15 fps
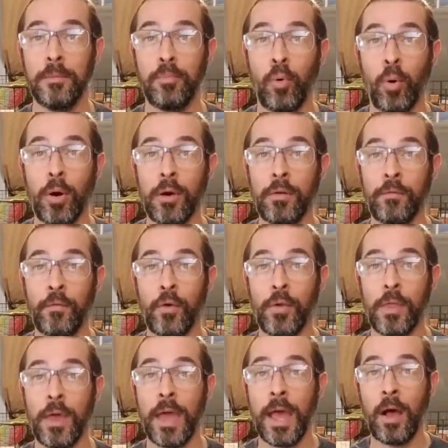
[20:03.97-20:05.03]
important for
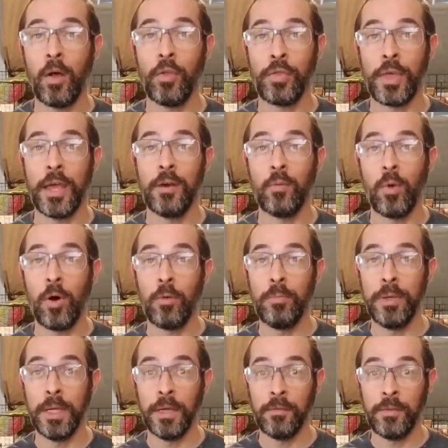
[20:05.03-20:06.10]
the health and
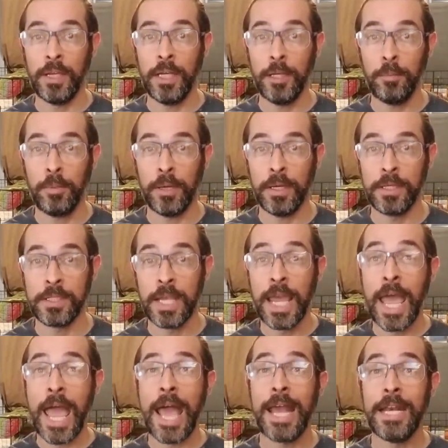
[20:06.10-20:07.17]
well-being of guinea pigs,
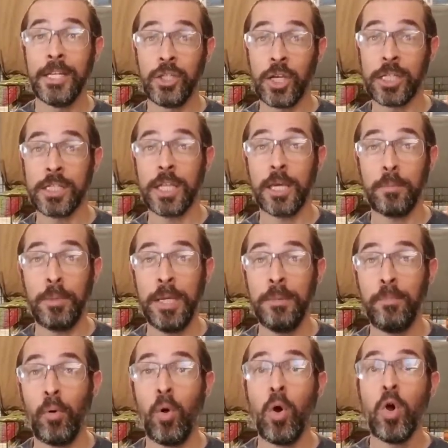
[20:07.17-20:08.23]
and just like
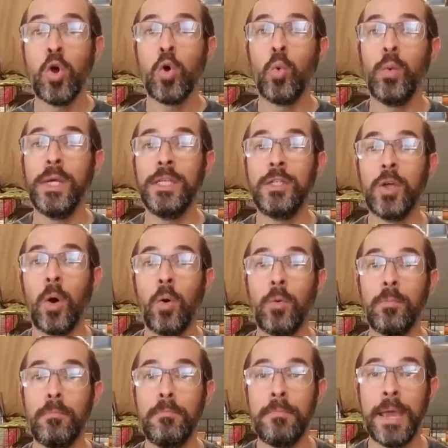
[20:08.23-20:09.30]
people, we
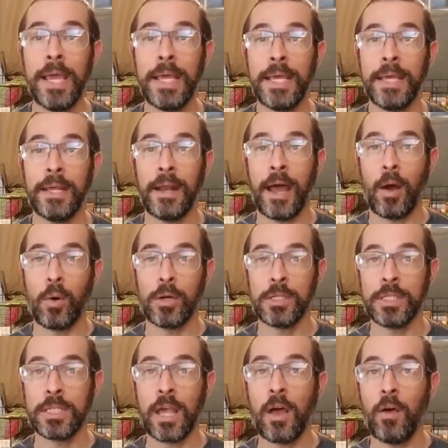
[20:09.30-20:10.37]
don't make it
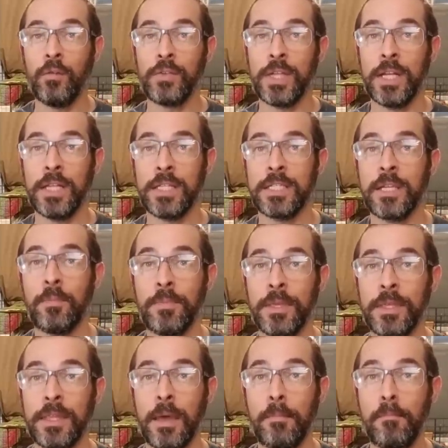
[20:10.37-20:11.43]
ourselves, and it's
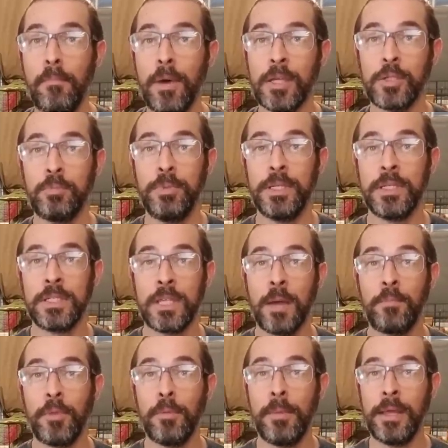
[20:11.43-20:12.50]
something that must be
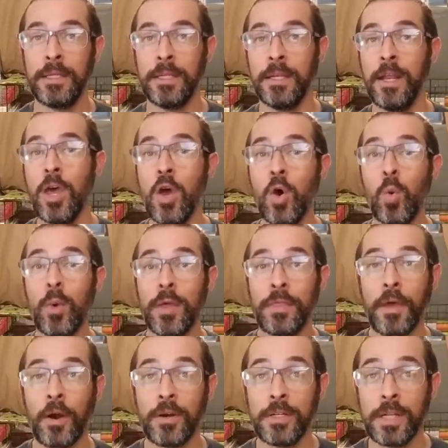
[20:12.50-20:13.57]
supplemented with
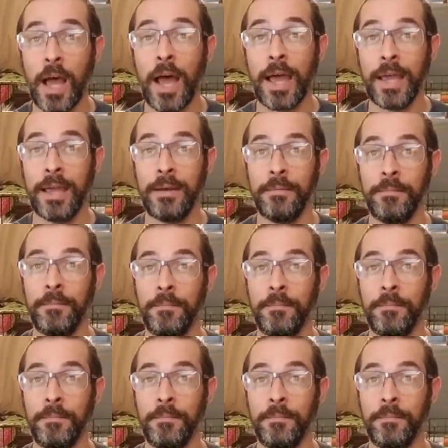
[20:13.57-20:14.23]
our diet.